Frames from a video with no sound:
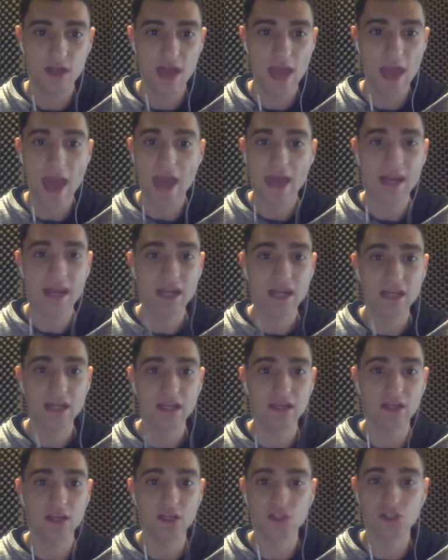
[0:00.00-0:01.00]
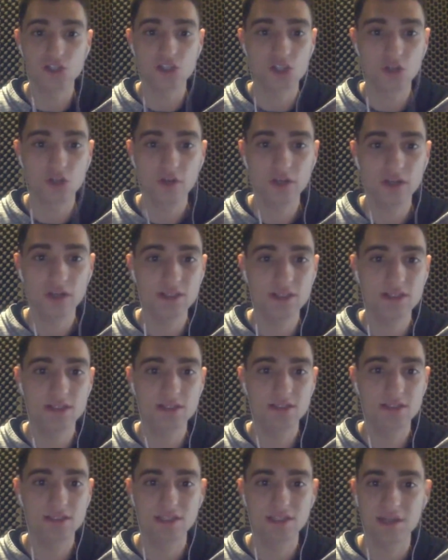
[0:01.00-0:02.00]
add any insurance,
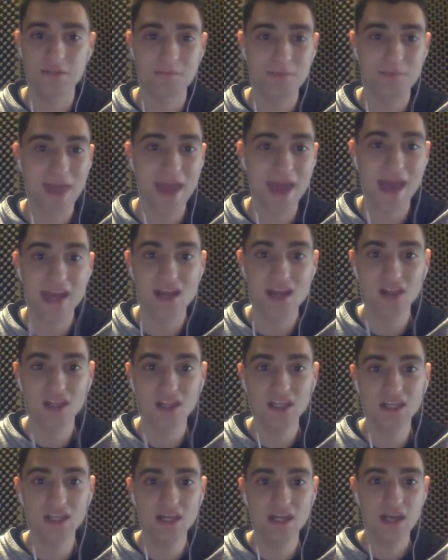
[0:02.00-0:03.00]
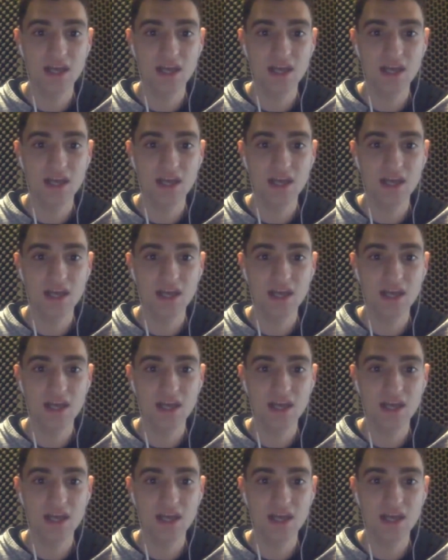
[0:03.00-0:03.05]
didn't pad the lead,